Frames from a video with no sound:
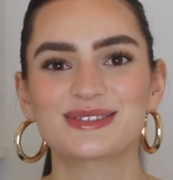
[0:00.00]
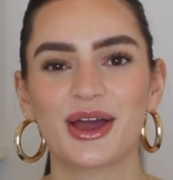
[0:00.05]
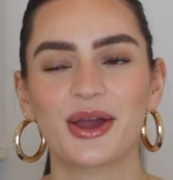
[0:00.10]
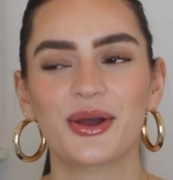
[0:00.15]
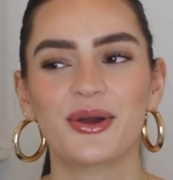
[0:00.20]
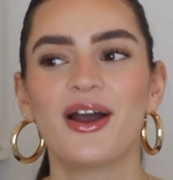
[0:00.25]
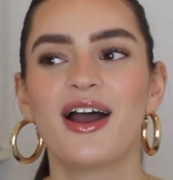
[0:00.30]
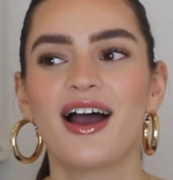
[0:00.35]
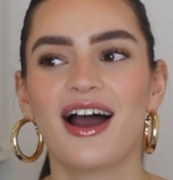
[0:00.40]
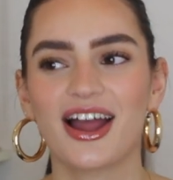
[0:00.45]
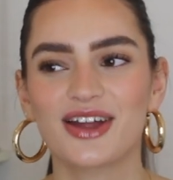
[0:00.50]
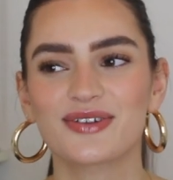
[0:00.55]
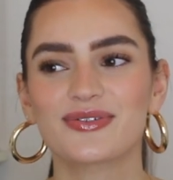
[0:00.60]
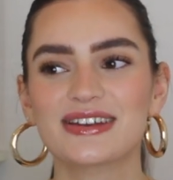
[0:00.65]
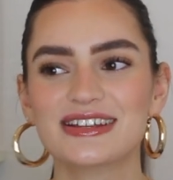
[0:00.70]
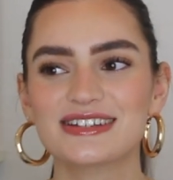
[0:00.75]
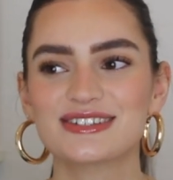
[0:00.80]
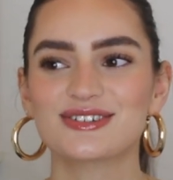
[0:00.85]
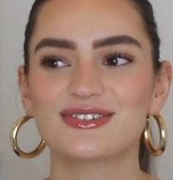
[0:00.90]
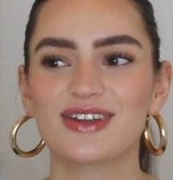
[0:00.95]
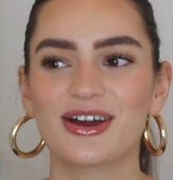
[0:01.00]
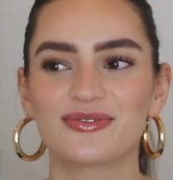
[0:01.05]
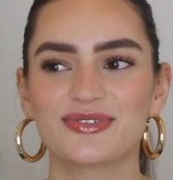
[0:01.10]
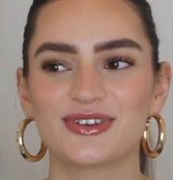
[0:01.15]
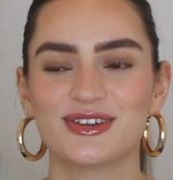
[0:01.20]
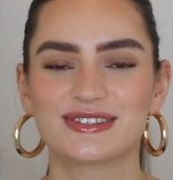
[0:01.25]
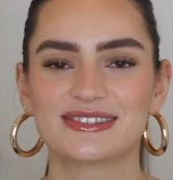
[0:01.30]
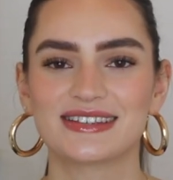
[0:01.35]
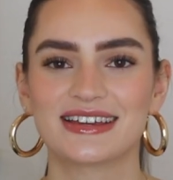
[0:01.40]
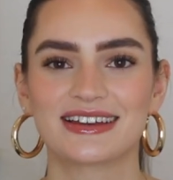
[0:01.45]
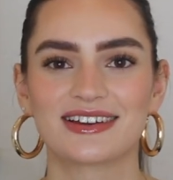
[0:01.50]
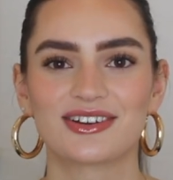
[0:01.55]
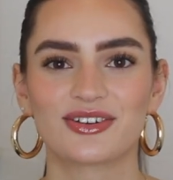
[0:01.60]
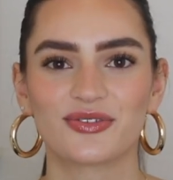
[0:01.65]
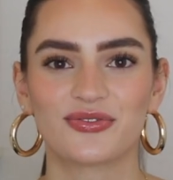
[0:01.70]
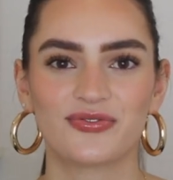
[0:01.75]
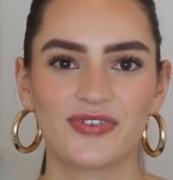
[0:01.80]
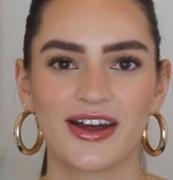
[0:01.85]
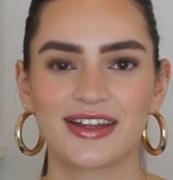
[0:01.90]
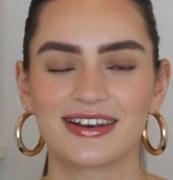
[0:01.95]
So I really do love using
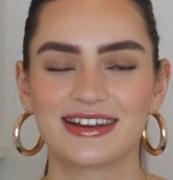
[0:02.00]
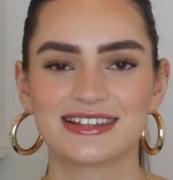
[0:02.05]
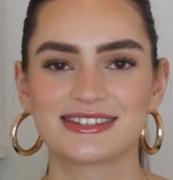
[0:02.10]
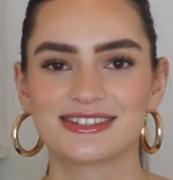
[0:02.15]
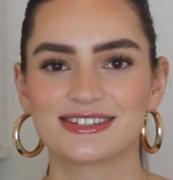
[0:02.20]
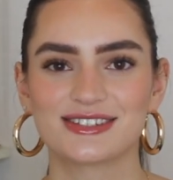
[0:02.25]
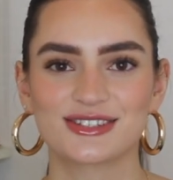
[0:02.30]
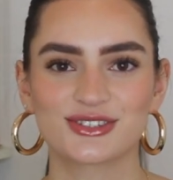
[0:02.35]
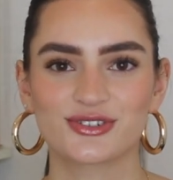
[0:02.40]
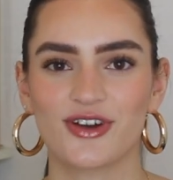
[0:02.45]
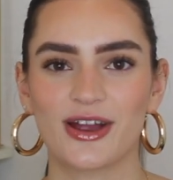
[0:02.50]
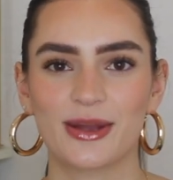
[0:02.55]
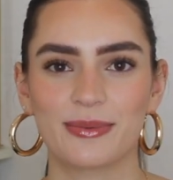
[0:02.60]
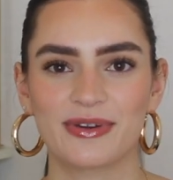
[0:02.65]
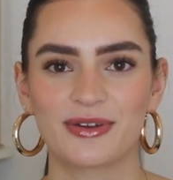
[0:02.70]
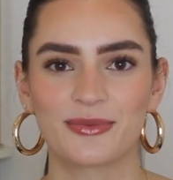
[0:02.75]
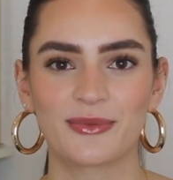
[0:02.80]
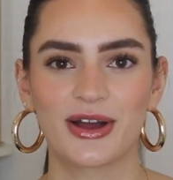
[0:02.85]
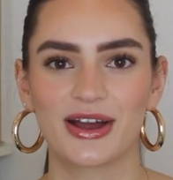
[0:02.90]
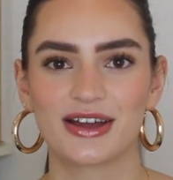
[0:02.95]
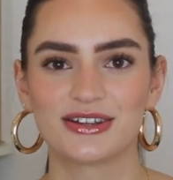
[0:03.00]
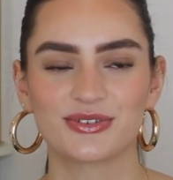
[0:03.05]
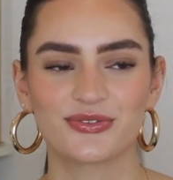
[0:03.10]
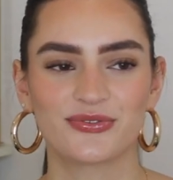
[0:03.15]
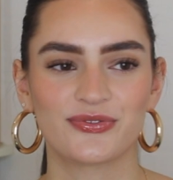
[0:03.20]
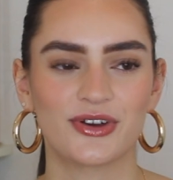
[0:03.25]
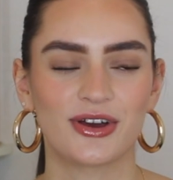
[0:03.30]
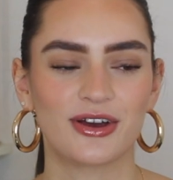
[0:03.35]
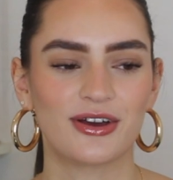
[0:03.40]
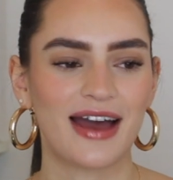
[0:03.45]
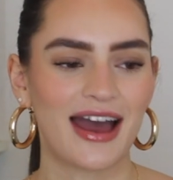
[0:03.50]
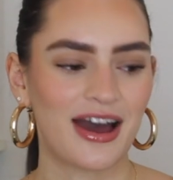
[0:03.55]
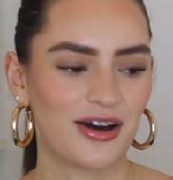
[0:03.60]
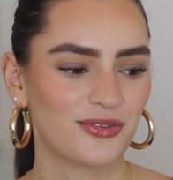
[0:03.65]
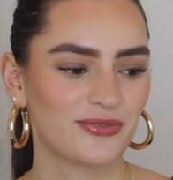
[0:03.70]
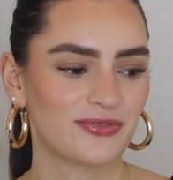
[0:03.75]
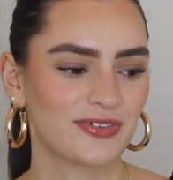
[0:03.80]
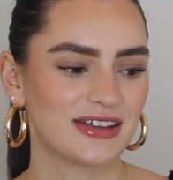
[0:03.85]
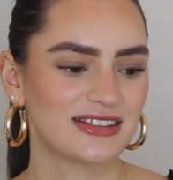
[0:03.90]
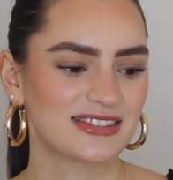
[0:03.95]
fun as a describing word for
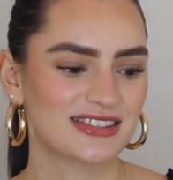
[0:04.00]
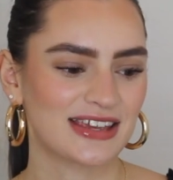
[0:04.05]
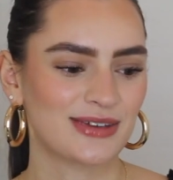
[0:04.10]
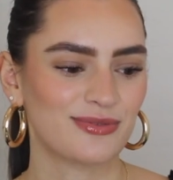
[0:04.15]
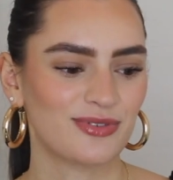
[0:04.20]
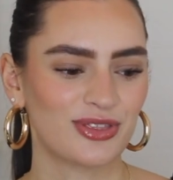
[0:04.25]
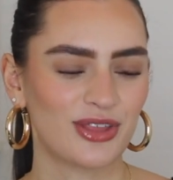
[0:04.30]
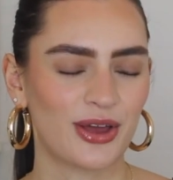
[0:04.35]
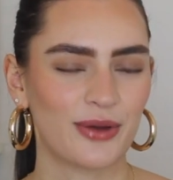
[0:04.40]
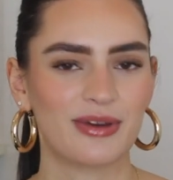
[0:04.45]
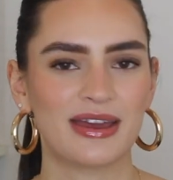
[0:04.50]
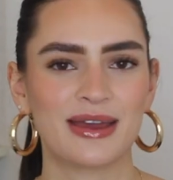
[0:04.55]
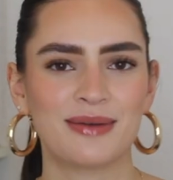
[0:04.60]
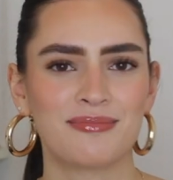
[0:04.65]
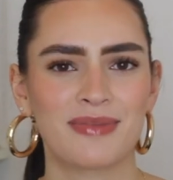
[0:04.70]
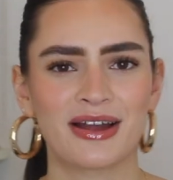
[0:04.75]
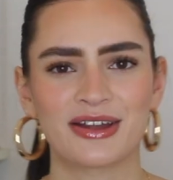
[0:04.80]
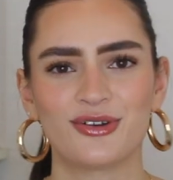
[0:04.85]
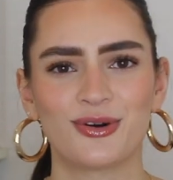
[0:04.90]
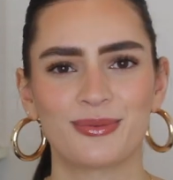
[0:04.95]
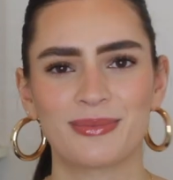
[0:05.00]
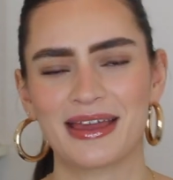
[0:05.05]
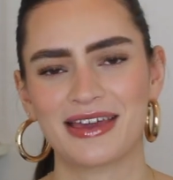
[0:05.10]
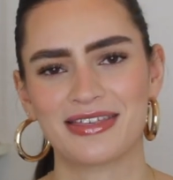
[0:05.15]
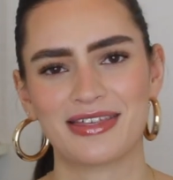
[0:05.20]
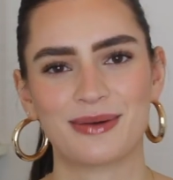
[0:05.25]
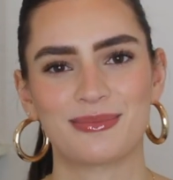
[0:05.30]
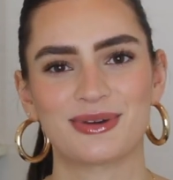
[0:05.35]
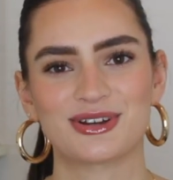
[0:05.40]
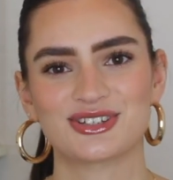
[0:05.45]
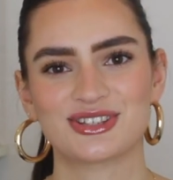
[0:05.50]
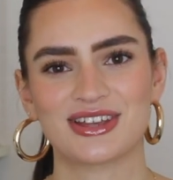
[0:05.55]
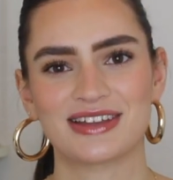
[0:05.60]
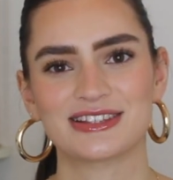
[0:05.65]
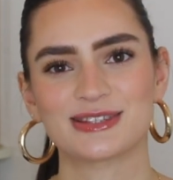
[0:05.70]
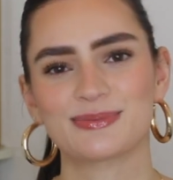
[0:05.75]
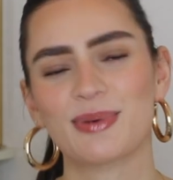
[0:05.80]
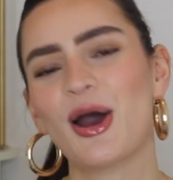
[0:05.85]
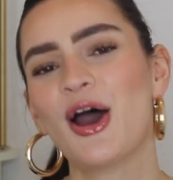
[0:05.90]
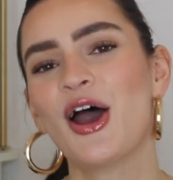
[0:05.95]
outfits, even though it might not make that much
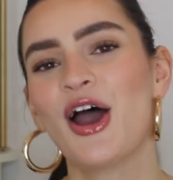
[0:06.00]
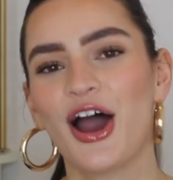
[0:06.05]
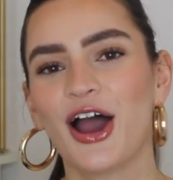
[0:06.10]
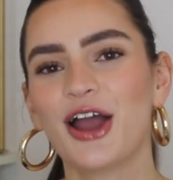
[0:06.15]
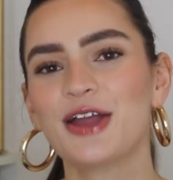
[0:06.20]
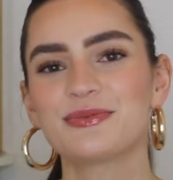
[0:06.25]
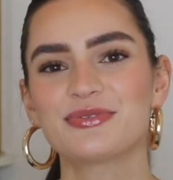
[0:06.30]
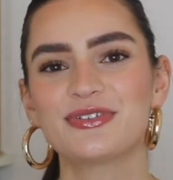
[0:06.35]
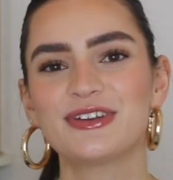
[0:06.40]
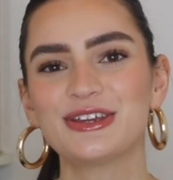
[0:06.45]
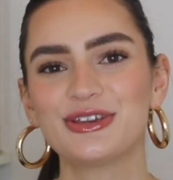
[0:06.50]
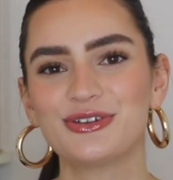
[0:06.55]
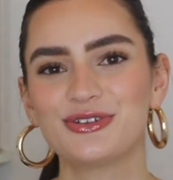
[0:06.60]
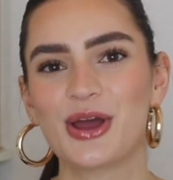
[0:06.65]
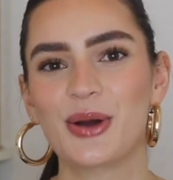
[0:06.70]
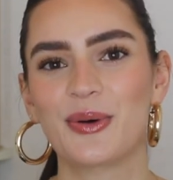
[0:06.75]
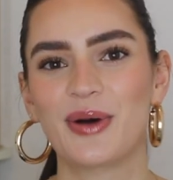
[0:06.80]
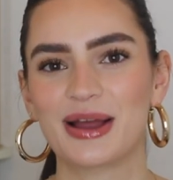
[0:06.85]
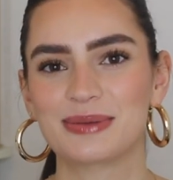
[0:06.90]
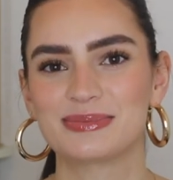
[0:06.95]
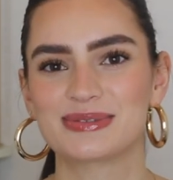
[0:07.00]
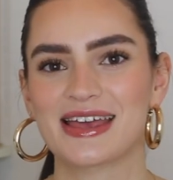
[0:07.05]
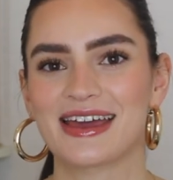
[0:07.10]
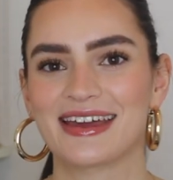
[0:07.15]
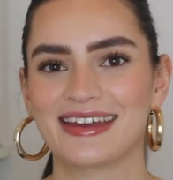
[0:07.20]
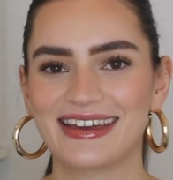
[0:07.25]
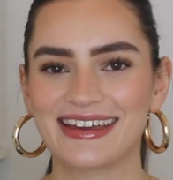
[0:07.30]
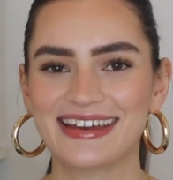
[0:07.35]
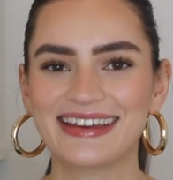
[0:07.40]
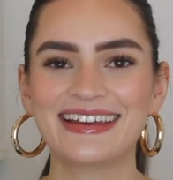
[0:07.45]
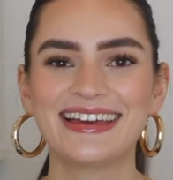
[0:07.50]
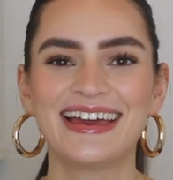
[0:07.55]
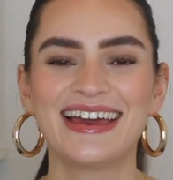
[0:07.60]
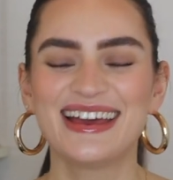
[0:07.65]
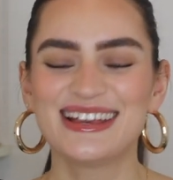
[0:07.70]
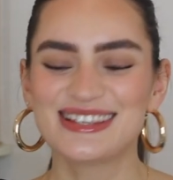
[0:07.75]
sense, but hopefully you know what I'm saying.